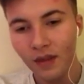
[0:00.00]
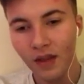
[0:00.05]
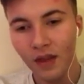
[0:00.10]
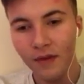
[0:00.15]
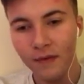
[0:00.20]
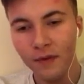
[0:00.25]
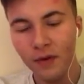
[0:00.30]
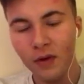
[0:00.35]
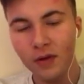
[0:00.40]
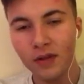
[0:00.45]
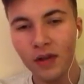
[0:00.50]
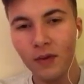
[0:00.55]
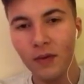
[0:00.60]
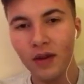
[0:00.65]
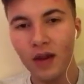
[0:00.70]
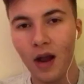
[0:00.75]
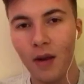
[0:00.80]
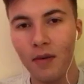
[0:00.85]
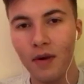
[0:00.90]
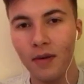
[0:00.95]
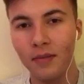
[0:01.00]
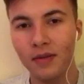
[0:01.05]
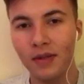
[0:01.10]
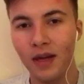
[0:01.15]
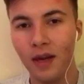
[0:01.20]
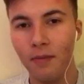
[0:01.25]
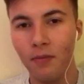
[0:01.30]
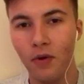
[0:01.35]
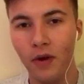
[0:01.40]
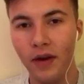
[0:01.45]
It feels like we're coming up to
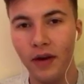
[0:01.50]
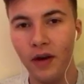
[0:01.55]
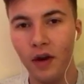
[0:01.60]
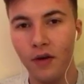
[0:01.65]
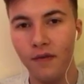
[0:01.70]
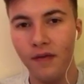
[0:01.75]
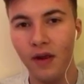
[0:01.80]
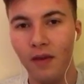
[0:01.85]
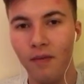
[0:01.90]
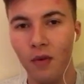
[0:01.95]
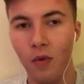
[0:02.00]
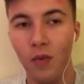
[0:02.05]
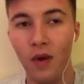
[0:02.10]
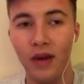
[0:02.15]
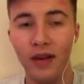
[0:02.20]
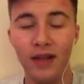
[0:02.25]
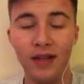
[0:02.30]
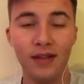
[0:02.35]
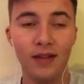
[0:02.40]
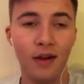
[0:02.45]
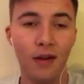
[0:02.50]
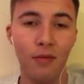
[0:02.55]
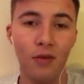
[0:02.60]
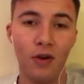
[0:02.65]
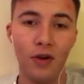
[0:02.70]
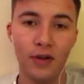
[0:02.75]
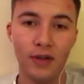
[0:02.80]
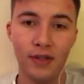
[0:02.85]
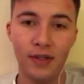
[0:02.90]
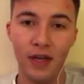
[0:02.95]
that point in November where this time
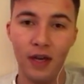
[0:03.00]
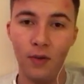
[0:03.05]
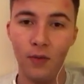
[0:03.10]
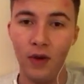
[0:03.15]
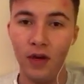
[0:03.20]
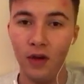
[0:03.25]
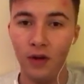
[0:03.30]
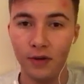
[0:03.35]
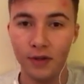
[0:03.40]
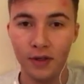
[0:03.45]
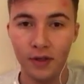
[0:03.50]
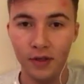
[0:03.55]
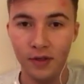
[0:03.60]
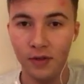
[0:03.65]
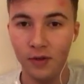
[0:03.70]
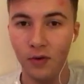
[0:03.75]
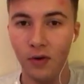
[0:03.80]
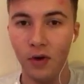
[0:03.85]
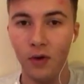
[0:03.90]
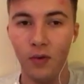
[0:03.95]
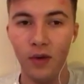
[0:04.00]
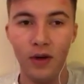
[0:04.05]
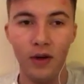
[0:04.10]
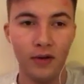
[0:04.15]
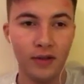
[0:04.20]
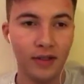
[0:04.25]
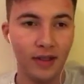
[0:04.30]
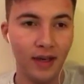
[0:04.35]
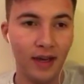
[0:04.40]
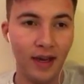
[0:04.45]
last year we lost Cazorla, we
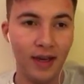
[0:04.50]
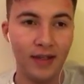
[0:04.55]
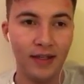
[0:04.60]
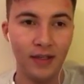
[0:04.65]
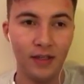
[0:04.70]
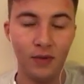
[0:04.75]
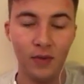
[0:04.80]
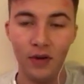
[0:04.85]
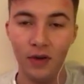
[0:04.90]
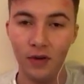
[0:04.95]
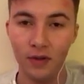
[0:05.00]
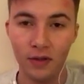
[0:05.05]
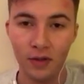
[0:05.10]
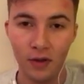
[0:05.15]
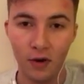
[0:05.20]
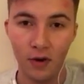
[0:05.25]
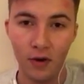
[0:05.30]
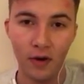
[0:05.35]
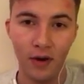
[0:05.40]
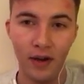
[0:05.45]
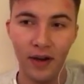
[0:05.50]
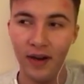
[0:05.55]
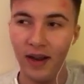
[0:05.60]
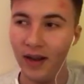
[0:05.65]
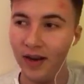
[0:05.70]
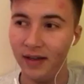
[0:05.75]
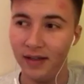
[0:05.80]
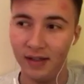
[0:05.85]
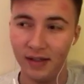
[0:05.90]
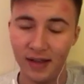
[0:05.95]
lost Alexis, we lost Coquelin,
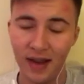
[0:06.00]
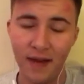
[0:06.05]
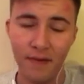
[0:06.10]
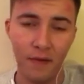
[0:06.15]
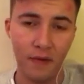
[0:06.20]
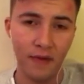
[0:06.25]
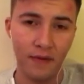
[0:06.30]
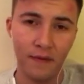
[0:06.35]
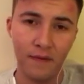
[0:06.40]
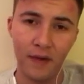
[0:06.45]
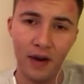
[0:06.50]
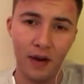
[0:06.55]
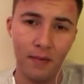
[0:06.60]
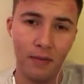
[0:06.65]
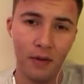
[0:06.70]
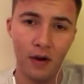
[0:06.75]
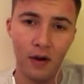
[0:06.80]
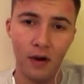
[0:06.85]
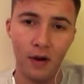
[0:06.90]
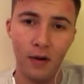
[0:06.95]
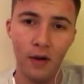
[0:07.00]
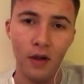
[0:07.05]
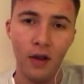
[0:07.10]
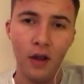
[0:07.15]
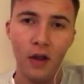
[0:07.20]
and just everything fell apart.